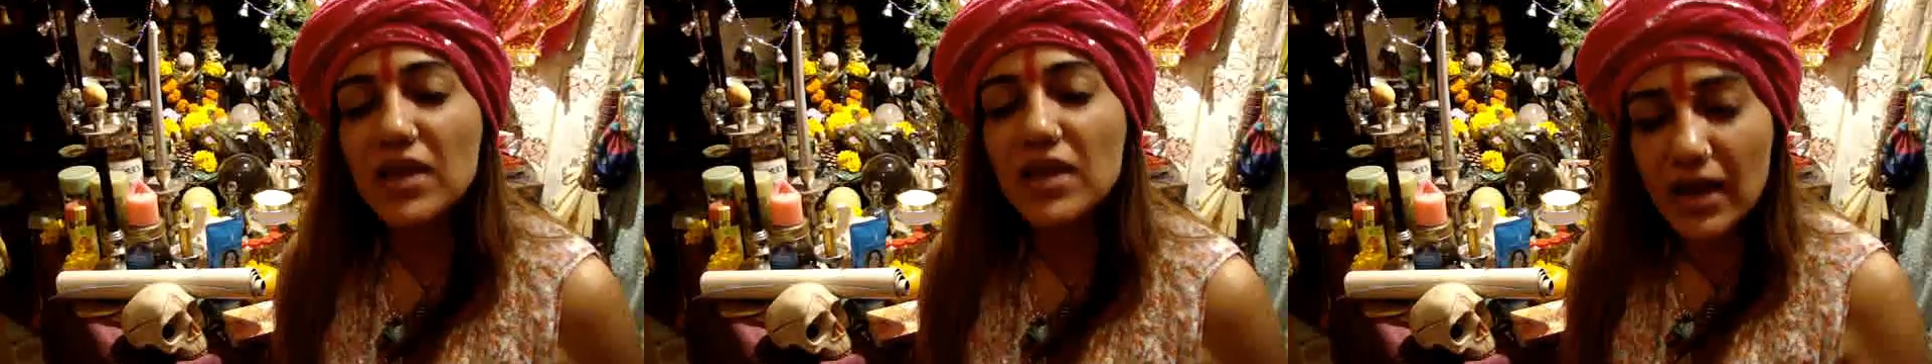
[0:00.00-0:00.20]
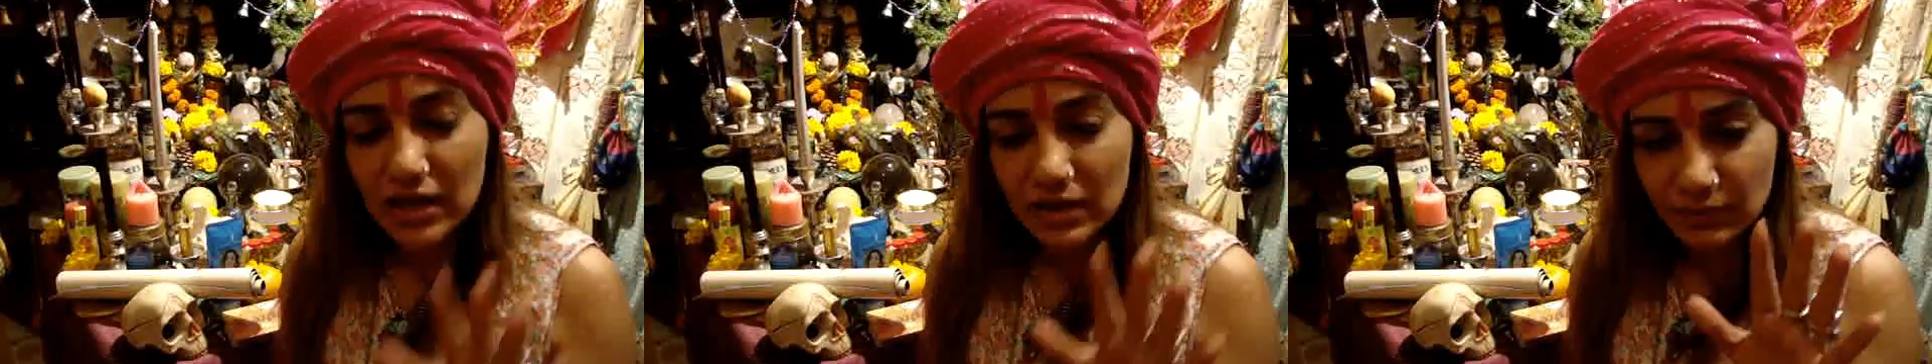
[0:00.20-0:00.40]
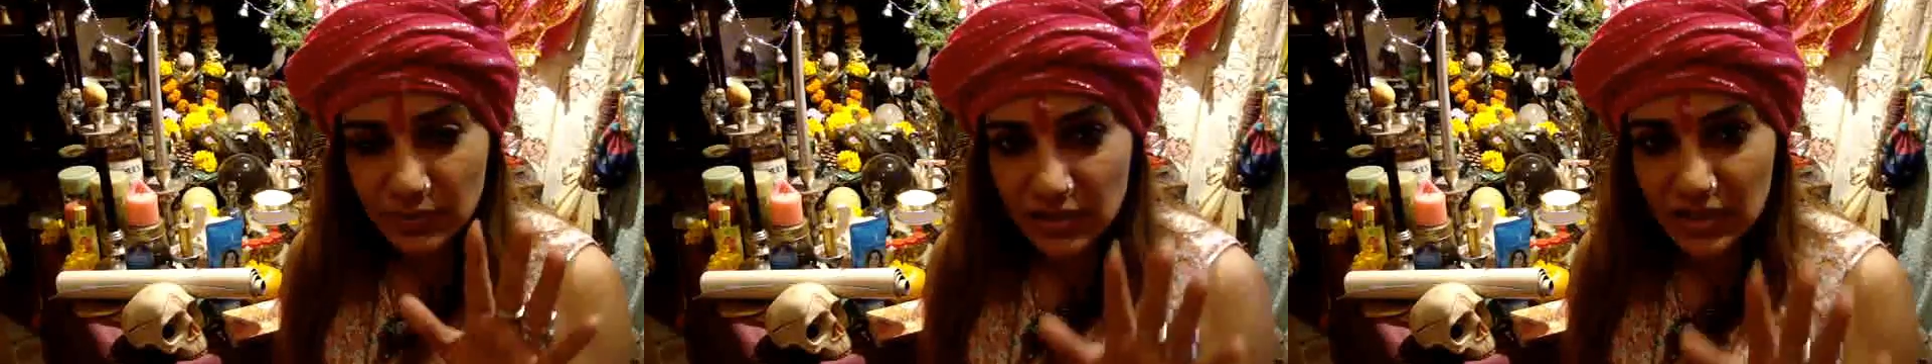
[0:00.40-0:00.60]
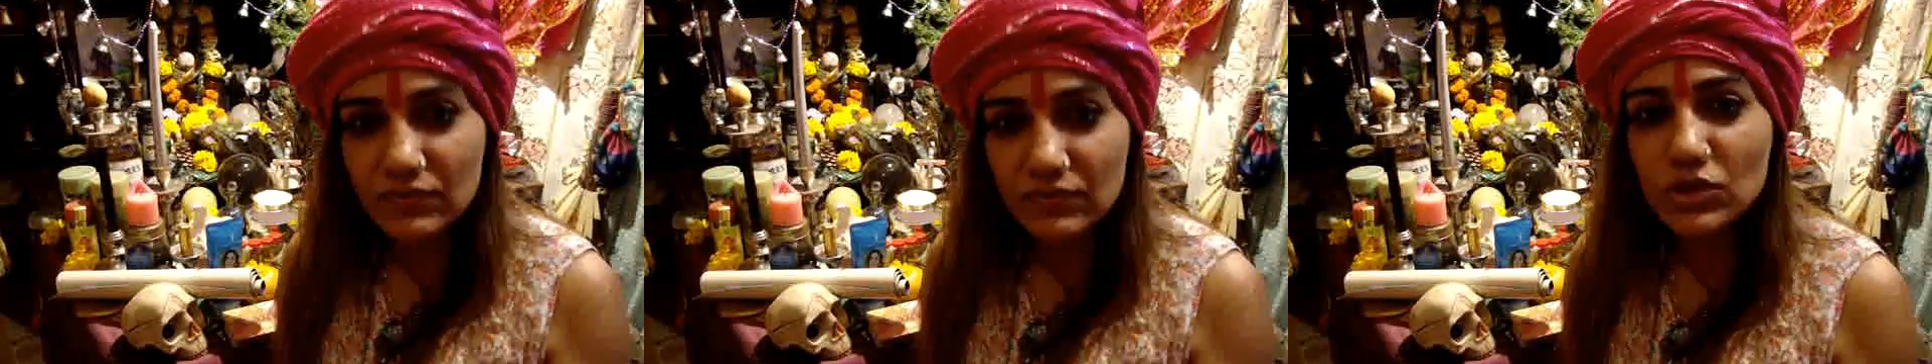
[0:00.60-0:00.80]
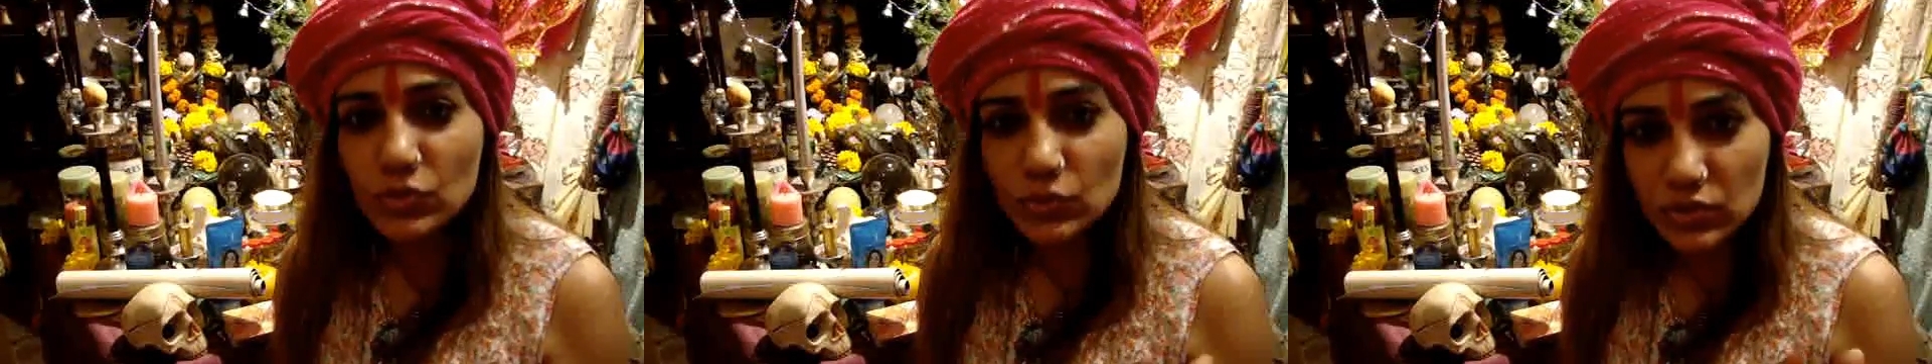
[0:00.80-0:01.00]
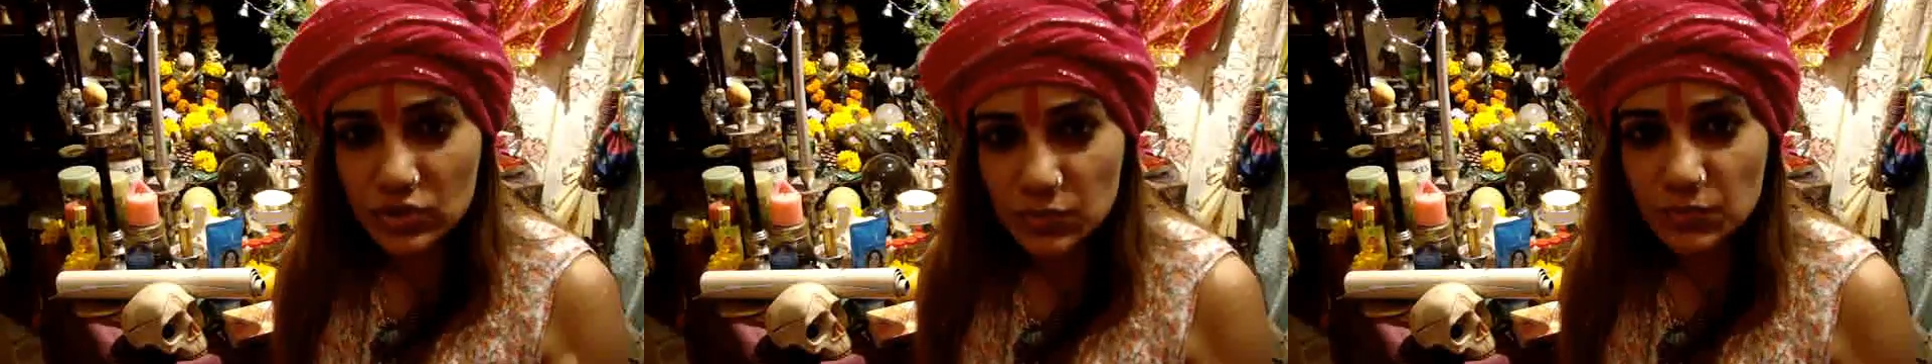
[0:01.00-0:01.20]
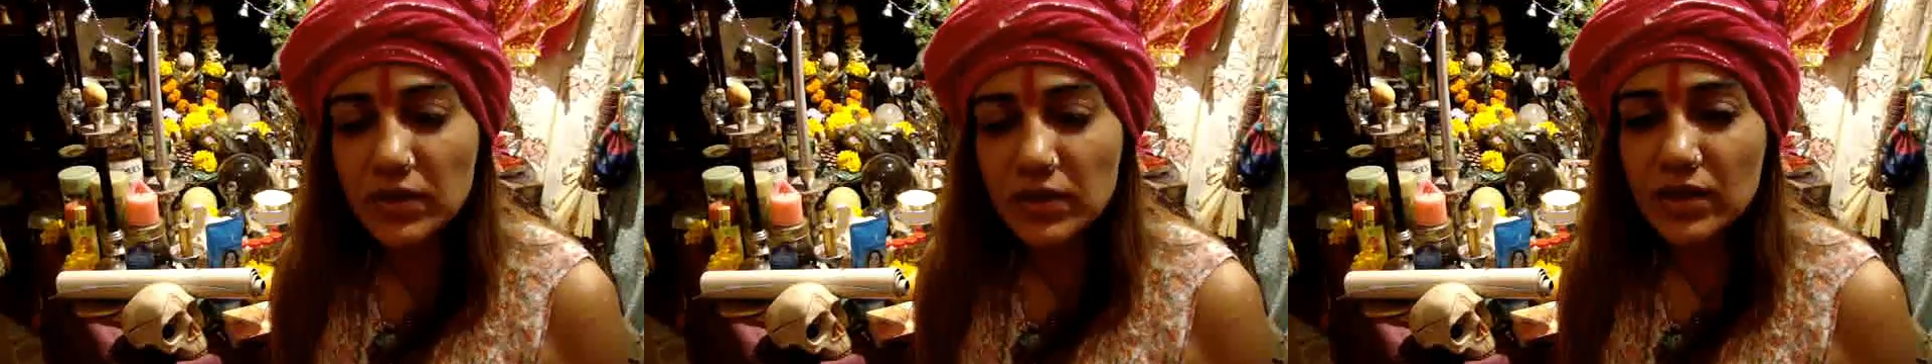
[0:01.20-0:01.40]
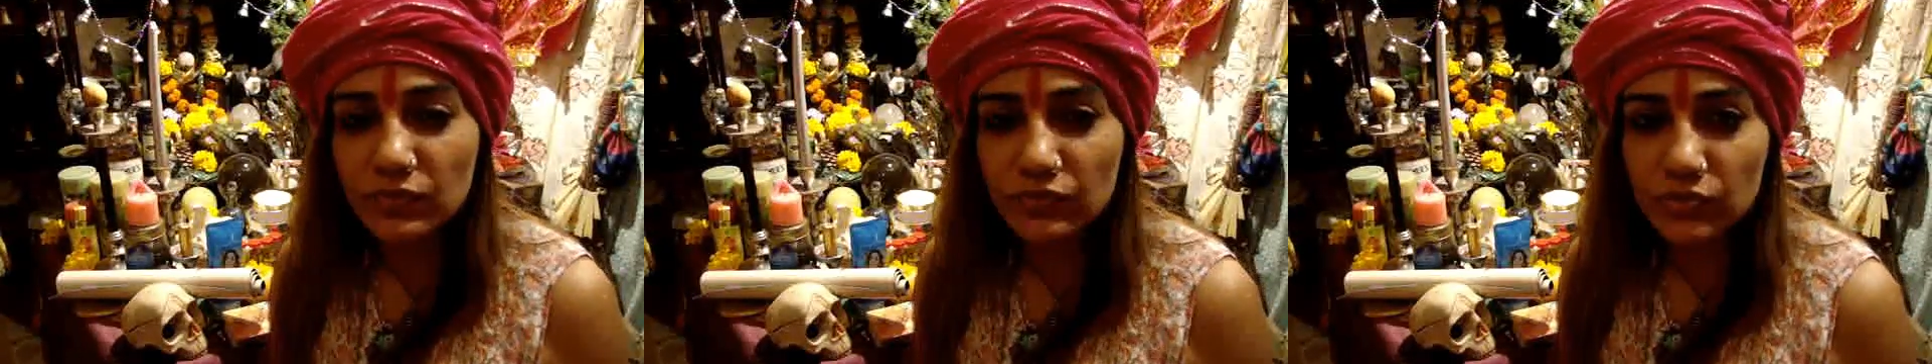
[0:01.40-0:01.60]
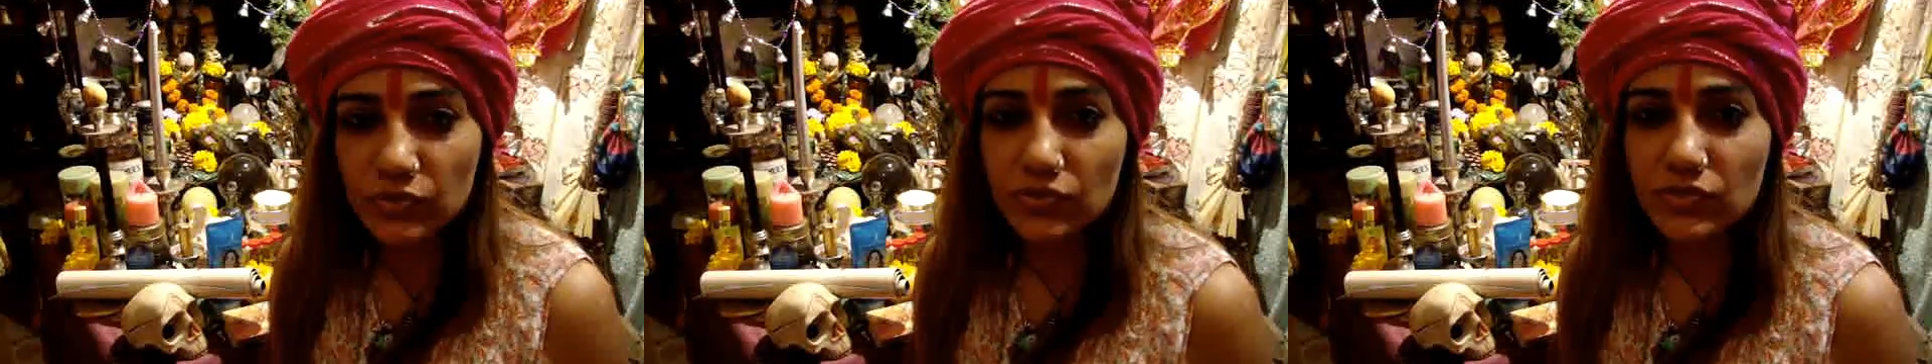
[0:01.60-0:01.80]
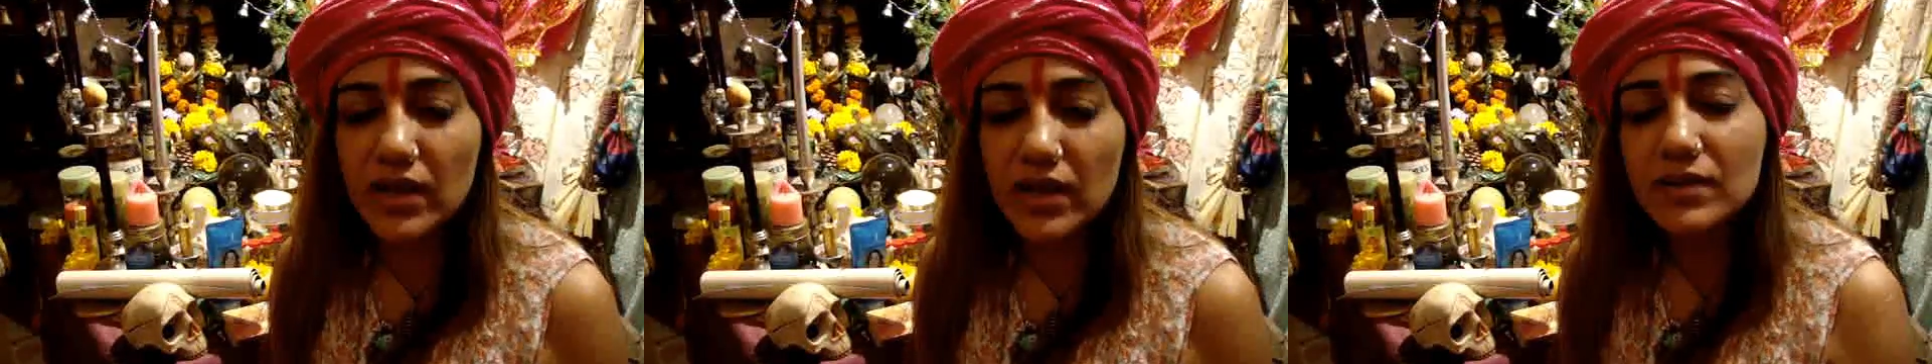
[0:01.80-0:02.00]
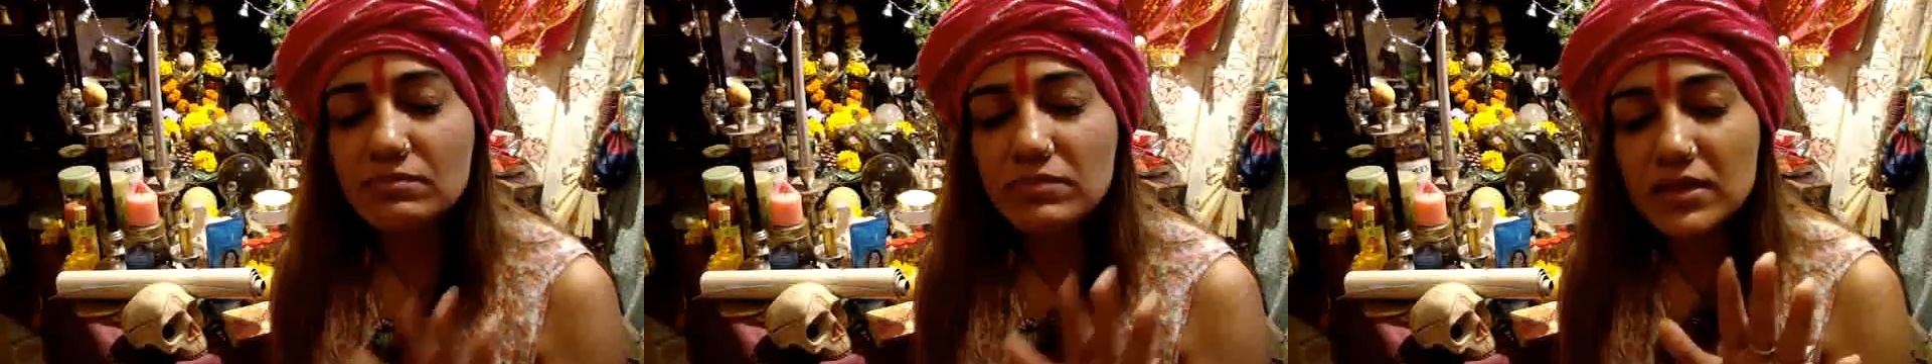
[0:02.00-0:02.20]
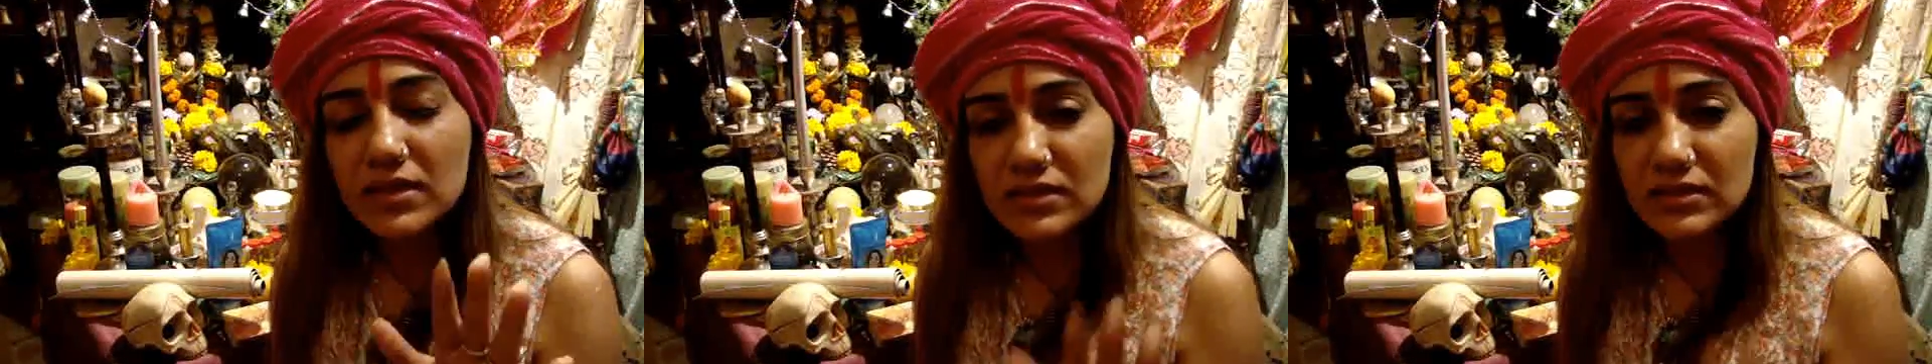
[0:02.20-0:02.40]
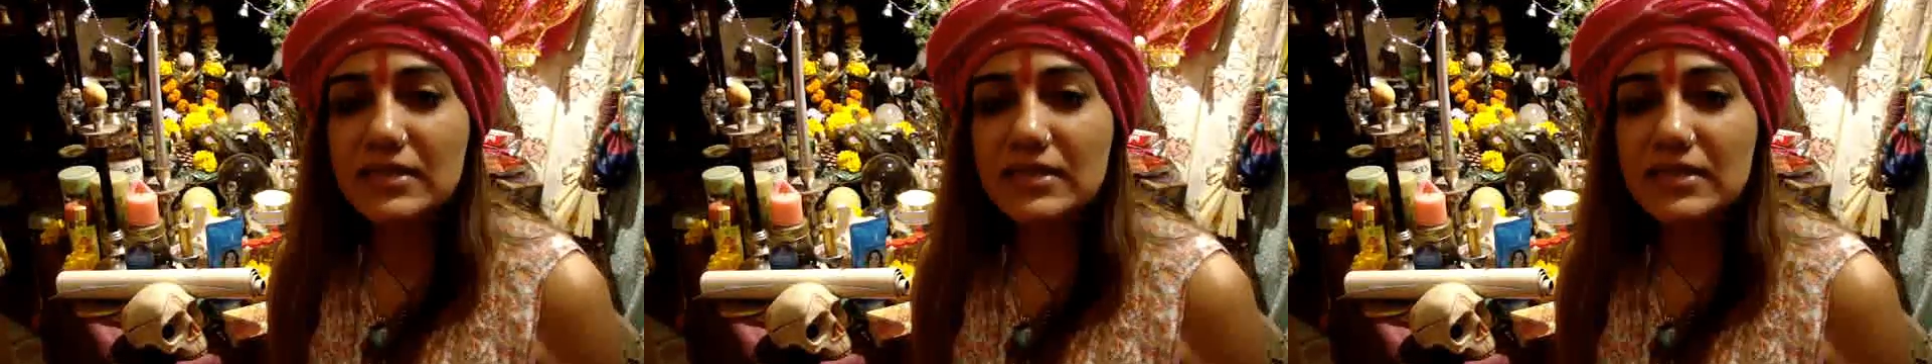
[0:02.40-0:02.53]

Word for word: i'll be giving you a spell for that but